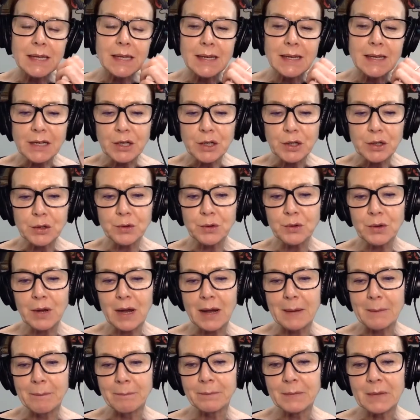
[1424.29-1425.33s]
Eddeenne,
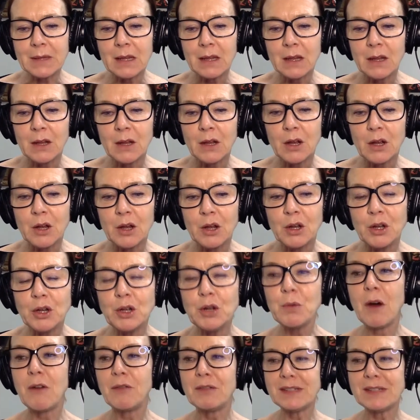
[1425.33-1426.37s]

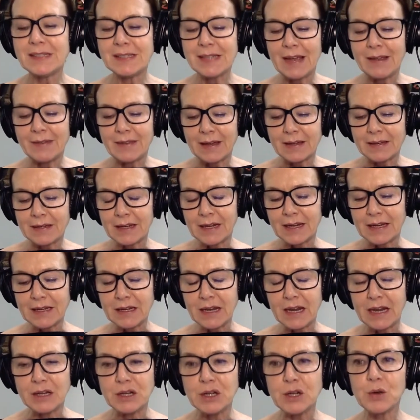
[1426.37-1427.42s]
you often say that
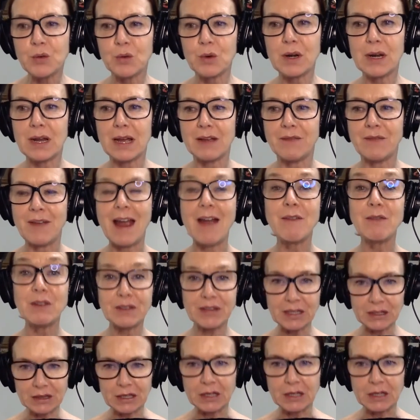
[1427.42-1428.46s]
in your life,
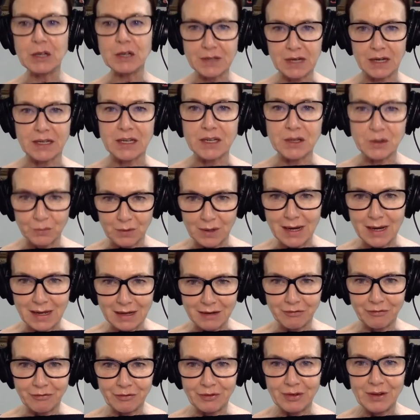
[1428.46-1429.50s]
everything that you've done in your
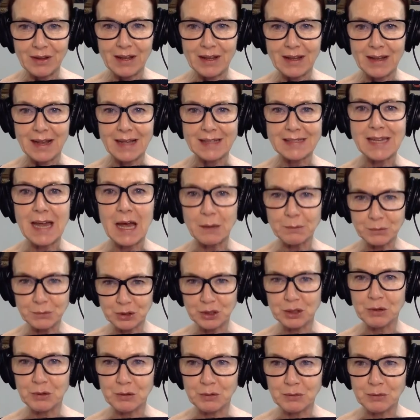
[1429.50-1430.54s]
life has
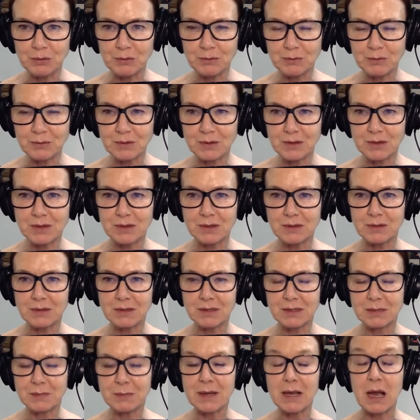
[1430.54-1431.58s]
helped you
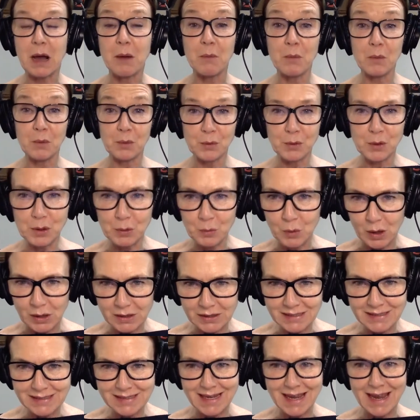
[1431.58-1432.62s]
to become who you are
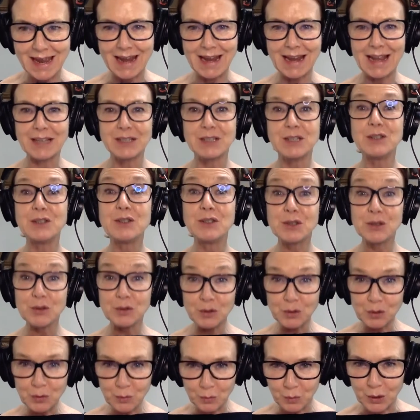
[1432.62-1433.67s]
today and to
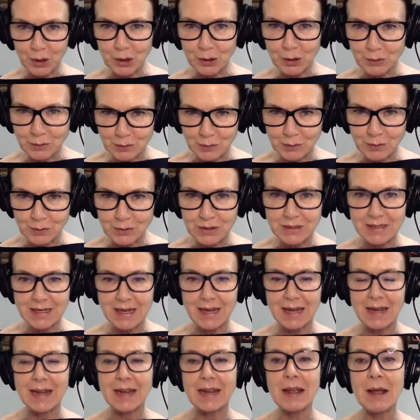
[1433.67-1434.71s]
do what you do
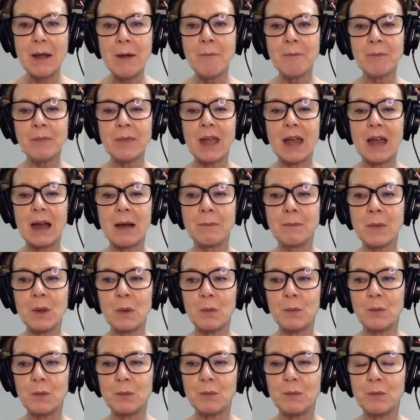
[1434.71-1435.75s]
today,
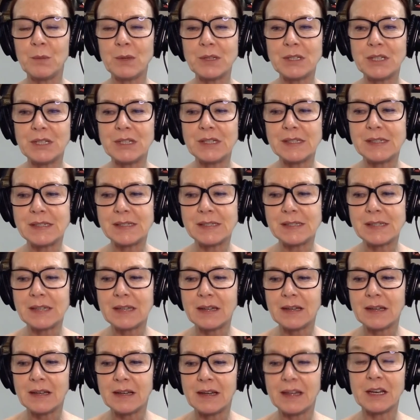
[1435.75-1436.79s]
which is
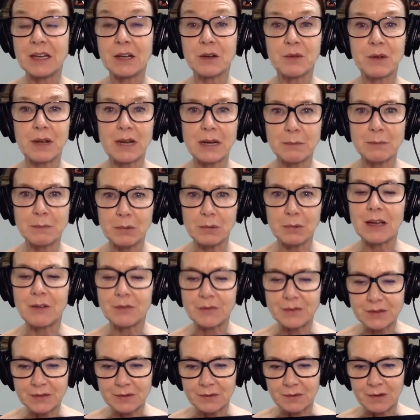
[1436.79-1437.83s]
an incredible
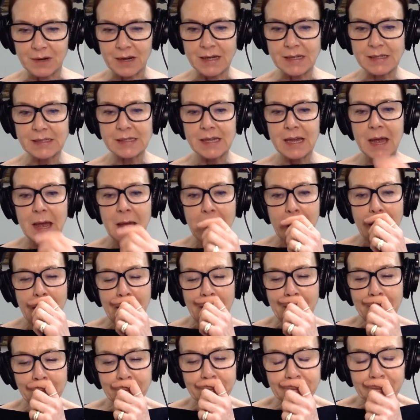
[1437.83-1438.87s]
gift, right?
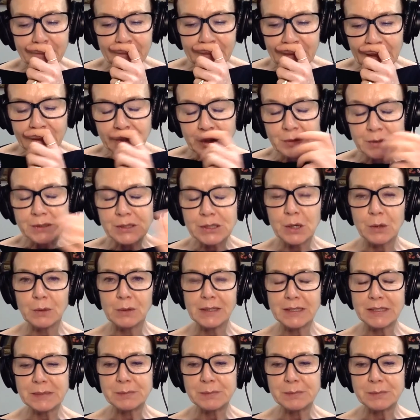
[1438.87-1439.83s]
And you're a total